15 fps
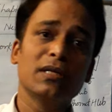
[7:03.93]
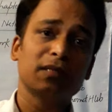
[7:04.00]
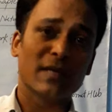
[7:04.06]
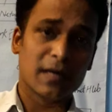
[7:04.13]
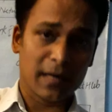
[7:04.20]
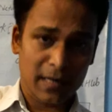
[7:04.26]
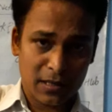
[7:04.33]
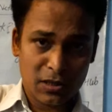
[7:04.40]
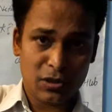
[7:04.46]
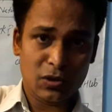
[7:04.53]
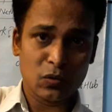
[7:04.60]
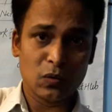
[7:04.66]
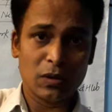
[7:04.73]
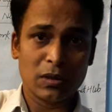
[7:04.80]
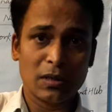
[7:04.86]
is connected
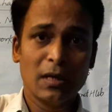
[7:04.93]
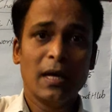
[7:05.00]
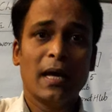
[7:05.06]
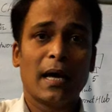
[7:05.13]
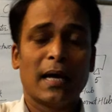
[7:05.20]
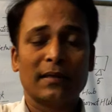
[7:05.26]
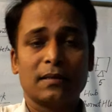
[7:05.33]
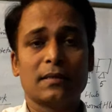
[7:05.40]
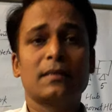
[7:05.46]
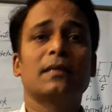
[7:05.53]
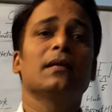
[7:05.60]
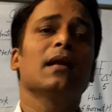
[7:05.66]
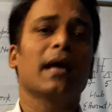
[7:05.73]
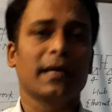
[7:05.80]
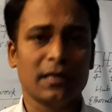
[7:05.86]
to the as a
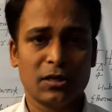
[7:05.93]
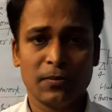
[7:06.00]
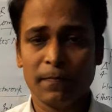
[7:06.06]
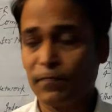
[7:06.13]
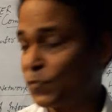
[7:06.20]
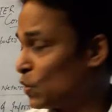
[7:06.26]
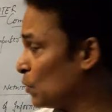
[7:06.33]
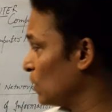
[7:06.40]
satellite. So